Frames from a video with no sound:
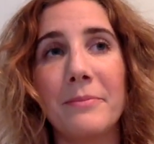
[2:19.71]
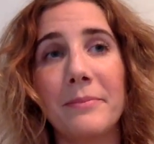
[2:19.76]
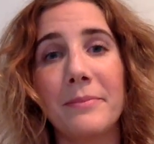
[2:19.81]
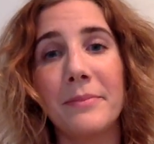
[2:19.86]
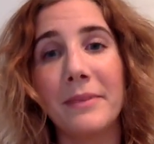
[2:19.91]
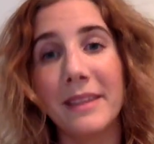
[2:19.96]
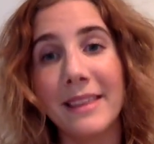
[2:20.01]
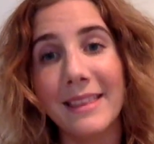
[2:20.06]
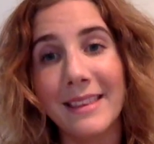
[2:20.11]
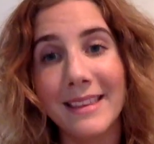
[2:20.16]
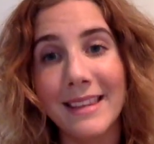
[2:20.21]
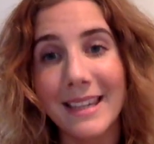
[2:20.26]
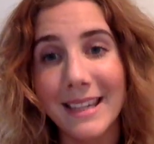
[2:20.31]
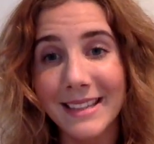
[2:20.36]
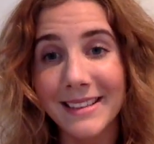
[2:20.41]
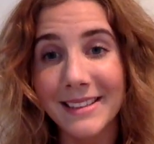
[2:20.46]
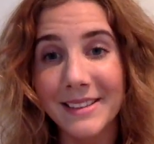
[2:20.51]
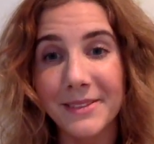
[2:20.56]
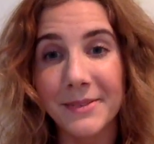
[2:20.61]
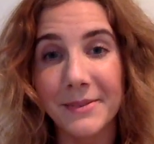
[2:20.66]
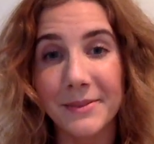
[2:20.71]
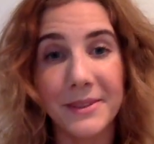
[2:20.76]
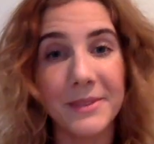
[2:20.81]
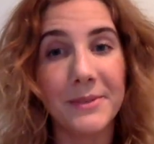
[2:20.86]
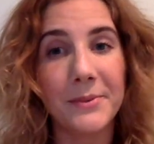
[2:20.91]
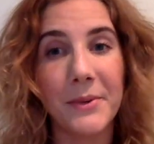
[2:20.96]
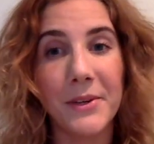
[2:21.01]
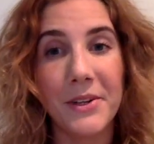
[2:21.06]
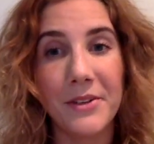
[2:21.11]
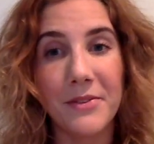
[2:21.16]
But this was
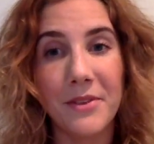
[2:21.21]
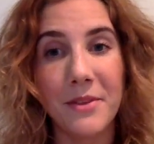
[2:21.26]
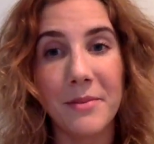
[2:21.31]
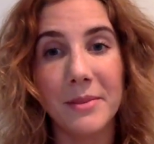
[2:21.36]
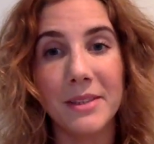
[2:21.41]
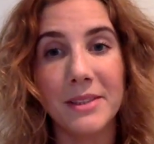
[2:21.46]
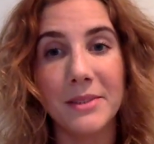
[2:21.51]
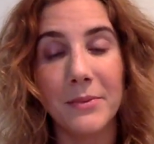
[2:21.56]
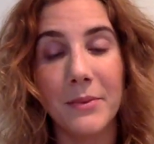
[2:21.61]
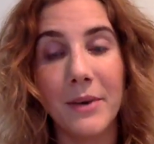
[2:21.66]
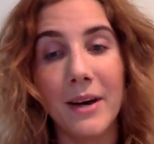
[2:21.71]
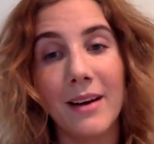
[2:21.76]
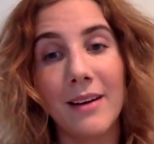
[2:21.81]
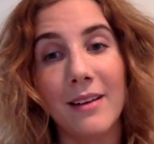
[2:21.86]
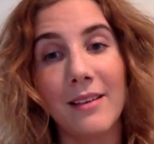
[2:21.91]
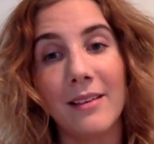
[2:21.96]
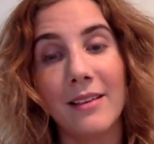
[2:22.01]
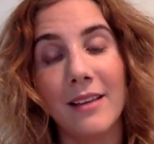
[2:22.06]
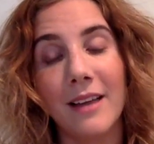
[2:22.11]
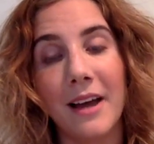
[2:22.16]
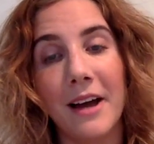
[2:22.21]
one of them as well.